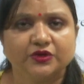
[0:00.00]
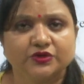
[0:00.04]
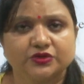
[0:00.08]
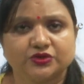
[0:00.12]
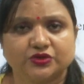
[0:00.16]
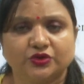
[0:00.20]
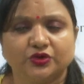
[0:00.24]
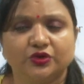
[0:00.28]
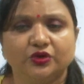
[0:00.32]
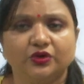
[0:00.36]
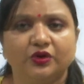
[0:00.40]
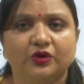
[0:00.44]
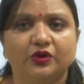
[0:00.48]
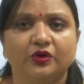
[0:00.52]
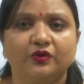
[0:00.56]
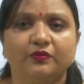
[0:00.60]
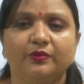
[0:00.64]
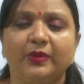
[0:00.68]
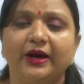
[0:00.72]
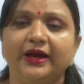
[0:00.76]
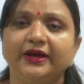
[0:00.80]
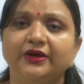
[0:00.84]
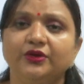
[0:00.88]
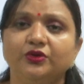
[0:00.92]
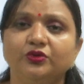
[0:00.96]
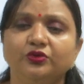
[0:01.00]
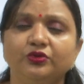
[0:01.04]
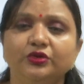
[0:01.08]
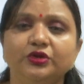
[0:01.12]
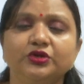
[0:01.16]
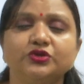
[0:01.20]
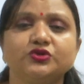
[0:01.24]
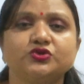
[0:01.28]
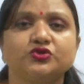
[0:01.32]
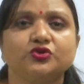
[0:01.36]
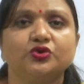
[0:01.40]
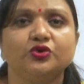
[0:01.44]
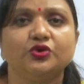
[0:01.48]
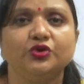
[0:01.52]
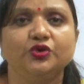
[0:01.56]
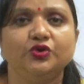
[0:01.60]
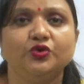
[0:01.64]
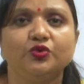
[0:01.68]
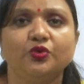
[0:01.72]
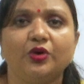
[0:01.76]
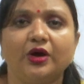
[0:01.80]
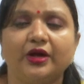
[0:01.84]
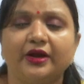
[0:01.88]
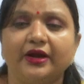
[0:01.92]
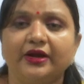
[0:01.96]
So, uh, by doing so
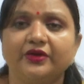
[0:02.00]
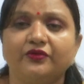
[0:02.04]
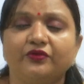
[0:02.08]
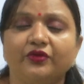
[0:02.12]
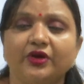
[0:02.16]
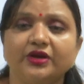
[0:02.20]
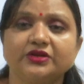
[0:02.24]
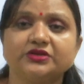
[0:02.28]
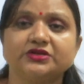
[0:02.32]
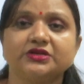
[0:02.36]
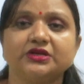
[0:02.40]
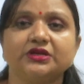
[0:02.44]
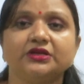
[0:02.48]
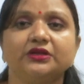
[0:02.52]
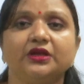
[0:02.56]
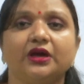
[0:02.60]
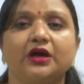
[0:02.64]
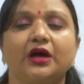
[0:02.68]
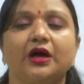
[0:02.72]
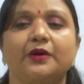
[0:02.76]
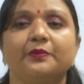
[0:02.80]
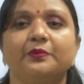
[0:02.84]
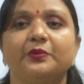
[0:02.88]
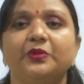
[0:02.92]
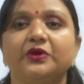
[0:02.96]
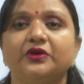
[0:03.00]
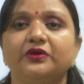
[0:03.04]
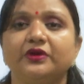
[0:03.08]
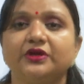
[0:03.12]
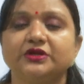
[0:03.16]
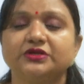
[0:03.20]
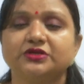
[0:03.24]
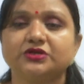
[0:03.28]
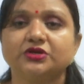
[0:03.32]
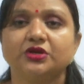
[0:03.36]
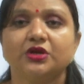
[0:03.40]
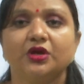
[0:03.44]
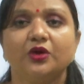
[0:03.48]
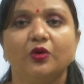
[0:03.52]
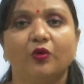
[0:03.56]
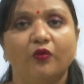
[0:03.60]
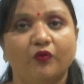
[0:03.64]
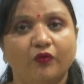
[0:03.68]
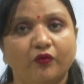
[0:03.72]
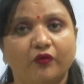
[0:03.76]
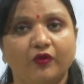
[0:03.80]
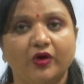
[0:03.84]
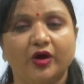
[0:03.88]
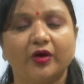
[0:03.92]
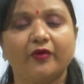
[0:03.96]
you are attracting the competent
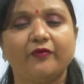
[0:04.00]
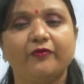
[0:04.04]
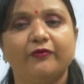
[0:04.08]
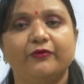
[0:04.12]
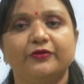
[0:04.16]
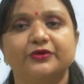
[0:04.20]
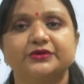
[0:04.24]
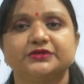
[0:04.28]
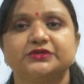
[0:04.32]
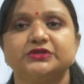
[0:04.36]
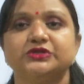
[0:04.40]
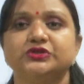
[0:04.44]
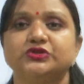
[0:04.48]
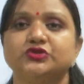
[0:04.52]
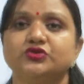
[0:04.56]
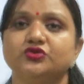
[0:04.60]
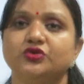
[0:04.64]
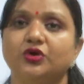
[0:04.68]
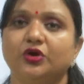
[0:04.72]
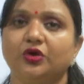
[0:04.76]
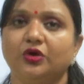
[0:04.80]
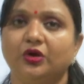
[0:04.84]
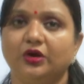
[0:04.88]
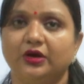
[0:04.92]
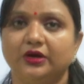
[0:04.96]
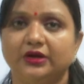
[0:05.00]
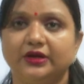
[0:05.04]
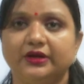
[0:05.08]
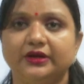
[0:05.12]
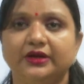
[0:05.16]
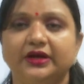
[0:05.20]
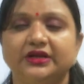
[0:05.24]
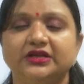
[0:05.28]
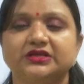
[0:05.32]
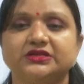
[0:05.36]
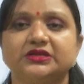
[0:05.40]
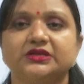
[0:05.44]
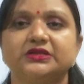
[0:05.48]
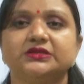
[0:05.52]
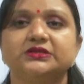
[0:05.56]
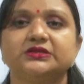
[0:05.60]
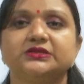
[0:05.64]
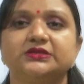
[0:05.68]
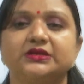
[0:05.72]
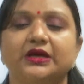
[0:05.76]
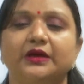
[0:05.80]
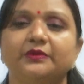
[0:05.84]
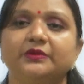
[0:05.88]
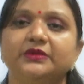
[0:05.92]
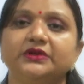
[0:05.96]
workforce into your organization
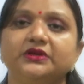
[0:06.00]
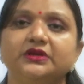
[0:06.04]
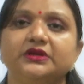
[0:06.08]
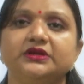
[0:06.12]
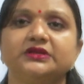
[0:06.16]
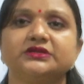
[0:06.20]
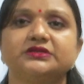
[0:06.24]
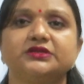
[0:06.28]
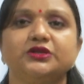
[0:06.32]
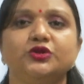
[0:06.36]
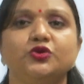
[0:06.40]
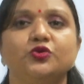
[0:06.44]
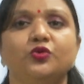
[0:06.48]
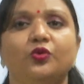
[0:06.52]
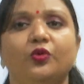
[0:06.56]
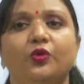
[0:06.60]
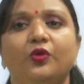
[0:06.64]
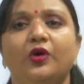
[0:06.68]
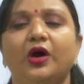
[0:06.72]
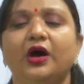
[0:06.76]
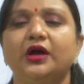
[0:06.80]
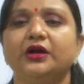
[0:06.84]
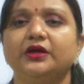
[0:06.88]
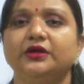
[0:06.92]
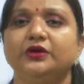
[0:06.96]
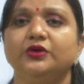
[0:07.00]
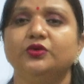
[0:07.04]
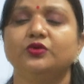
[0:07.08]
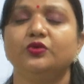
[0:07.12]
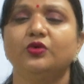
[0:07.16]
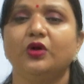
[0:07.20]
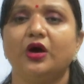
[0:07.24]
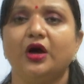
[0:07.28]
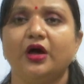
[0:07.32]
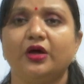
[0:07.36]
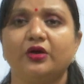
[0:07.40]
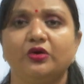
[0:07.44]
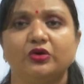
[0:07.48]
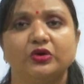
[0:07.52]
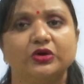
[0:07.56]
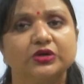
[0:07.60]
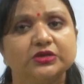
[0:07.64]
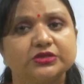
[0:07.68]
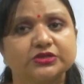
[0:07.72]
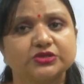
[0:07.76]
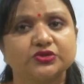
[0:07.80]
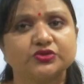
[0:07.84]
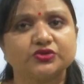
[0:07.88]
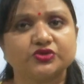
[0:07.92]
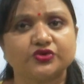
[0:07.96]
simultaneously you are, you are
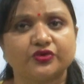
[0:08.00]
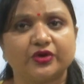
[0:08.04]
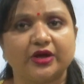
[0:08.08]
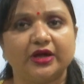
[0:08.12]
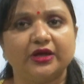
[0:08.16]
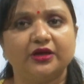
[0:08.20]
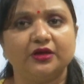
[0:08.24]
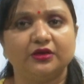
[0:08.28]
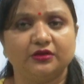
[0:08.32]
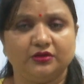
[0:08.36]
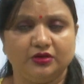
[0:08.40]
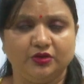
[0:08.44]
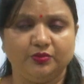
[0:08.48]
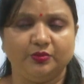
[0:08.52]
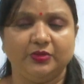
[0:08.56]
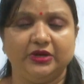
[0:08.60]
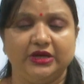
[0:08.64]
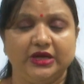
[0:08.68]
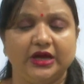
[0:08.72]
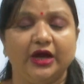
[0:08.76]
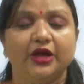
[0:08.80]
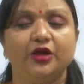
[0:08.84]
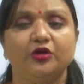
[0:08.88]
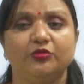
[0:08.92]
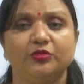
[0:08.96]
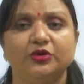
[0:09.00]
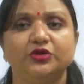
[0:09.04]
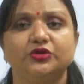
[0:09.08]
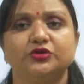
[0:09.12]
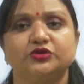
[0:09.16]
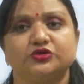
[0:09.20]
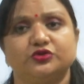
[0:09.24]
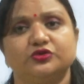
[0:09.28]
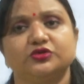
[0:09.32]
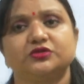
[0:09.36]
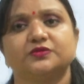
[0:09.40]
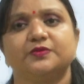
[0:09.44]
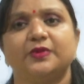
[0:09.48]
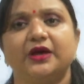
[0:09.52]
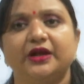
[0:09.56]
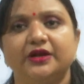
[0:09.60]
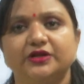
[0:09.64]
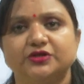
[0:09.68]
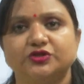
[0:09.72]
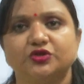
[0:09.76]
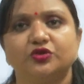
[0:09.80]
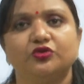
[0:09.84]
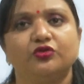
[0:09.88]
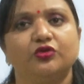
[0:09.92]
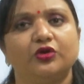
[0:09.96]
also trying being a human resource
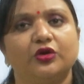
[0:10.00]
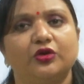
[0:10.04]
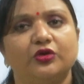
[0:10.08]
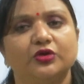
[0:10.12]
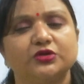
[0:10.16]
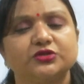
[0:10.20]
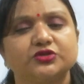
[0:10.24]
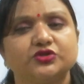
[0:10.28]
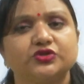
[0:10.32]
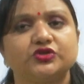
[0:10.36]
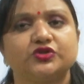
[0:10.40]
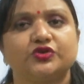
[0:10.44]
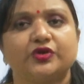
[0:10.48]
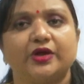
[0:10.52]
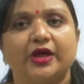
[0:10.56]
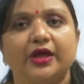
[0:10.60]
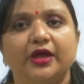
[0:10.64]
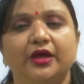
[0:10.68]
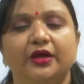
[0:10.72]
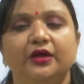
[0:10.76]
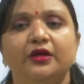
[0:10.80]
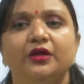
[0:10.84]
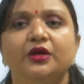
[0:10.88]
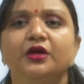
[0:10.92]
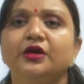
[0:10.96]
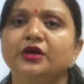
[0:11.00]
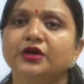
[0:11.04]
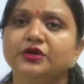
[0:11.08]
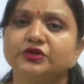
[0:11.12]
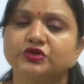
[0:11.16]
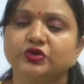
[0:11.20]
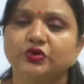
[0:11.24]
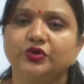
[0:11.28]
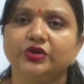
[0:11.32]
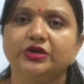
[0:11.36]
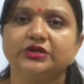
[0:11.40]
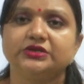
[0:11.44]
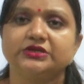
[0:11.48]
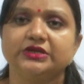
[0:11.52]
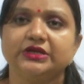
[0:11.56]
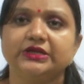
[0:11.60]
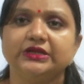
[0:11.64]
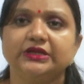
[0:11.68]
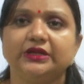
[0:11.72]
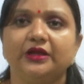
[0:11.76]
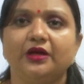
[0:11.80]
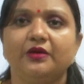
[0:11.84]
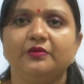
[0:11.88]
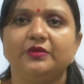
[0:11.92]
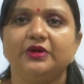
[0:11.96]
manager you are also trying to
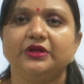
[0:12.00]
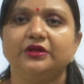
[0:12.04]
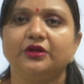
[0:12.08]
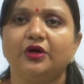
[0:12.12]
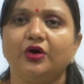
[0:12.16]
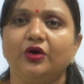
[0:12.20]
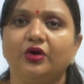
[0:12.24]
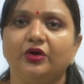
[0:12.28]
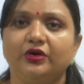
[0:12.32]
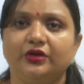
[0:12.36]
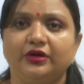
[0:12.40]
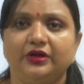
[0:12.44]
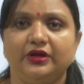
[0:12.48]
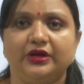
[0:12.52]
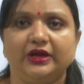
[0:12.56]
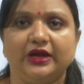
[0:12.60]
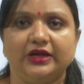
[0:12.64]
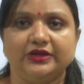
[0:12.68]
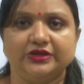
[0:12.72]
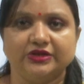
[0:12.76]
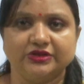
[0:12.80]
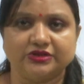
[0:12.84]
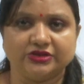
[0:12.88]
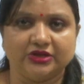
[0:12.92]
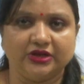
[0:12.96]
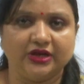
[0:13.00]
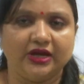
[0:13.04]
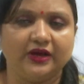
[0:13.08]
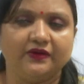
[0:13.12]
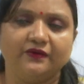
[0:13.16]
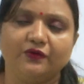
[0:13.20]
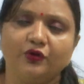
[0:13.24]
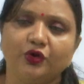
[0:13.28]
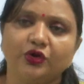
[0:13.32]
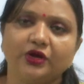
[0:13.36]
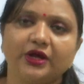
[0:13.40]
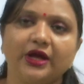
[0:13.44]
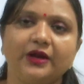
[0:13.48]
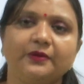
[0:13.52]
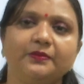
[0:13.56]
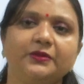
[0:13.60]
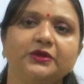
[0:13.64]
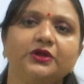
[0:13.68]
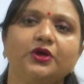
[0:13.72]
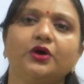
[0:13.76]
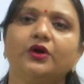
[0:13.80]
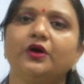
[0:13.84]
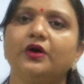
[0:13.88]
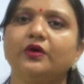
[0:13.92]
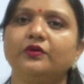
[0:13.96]
retain them in the organization and what can be
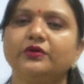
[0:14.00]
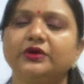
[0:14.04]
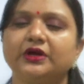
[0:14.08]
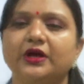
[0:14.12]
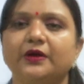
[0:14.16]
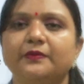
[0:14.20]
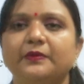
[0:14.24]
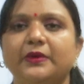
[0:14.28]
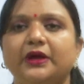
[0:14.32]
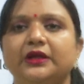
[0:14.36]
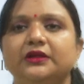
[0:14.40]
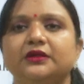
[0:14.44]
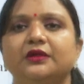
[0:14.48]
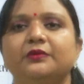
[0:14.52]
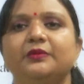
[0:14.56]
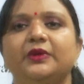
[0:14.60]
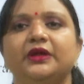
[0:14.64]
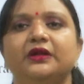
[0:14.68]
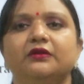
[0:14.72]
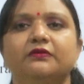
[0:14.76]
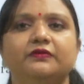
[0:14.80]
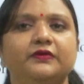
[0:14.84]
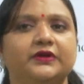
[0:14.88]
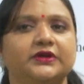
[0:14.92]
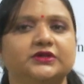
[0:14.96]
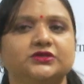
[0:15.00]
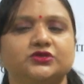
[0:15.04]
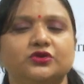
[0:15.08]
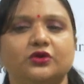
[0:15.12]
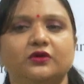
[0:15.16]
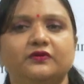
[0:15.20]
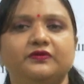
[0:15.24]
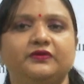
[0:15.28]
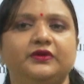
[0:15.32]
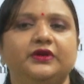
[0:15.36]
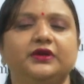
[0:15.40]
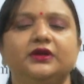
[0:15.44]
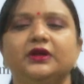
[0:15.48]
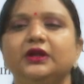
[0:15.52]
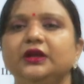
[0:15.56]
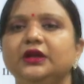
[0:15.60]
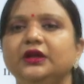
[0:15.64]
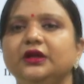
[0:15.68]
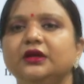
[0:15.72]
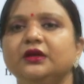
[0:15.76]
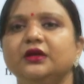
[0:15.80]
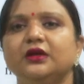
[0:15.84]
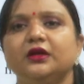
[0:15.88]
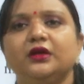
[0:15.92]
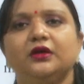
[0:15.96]
the outcome and the benefits of
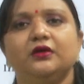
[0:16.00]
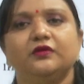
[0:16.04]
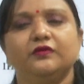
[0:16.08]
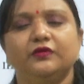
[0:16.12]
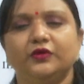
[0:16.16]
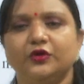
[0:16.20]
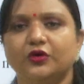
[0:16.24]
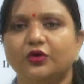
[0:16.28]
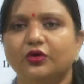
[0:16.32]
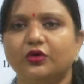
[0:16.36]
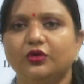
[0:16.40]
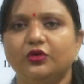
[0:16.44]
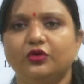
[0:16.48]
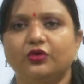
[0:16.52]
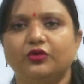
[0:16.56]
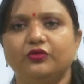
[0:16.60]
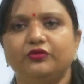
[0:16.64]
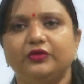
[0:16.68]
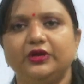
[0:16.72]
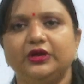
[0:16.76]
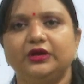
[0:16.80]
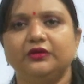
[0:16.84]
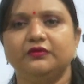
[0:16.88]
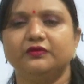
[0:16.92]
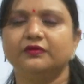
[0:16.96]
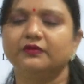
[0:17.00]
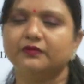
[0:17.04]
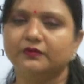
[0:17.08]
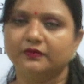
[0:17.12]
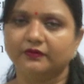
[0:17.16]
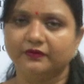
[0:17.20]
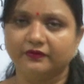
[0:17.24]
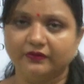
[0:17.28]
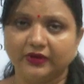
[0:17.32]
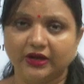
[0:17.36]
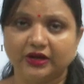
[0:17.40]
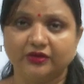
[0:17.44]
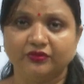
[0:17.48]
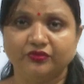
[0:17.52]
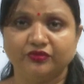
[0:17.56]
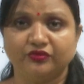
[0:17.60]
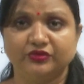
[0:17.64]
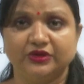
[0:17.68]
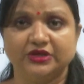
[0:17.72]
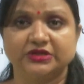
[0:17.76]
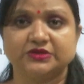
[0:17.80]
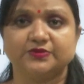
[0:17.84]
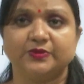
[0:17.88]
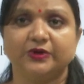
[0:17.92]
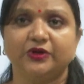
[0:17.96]
retaining we all know very well
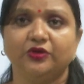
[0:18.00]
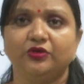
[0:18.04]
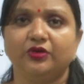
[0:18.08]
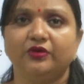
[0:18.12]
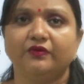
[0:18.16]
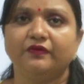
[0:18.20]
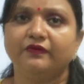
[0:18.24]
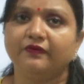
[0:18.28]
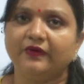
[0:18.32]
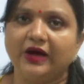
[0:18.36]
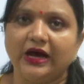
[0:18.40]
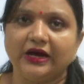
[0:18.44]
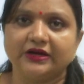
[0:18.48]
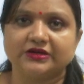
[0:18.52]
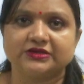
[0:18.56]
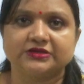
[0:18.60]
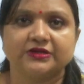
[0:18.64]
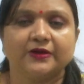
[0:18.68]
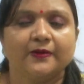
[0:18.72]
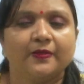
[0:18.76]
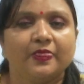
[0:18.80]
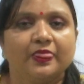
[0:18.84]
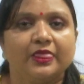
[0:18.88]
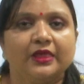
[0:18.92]
this particular fact.